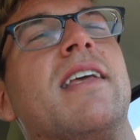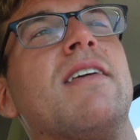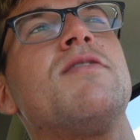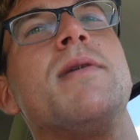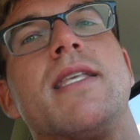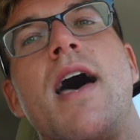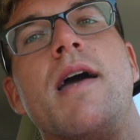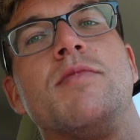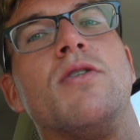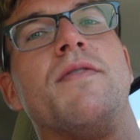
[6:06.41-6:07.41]
it gives me
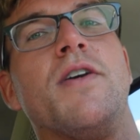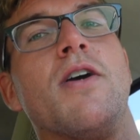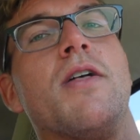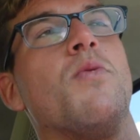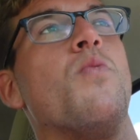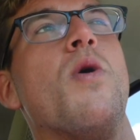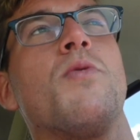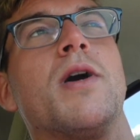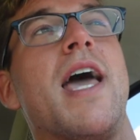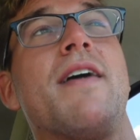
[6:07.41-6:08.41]
time too to figure out like what
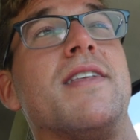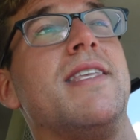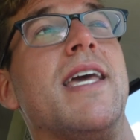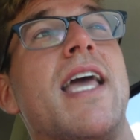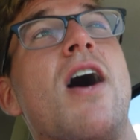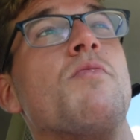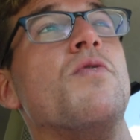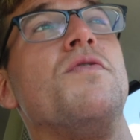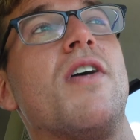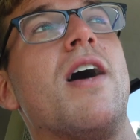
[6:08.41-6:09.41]
we're gonna have to take out
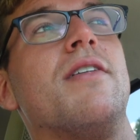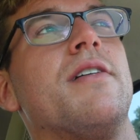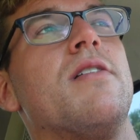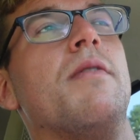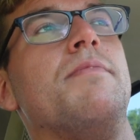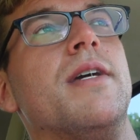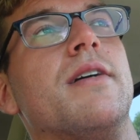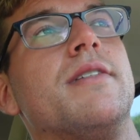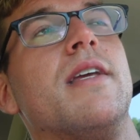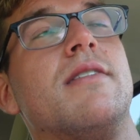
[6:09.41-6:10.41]
move around in the club
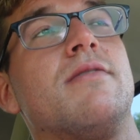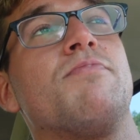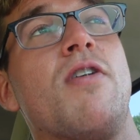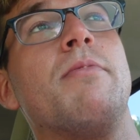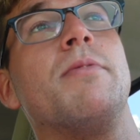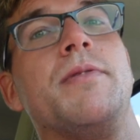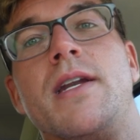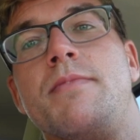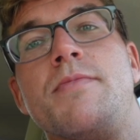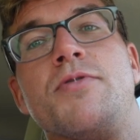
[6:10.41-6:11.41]
because it's probably gonna be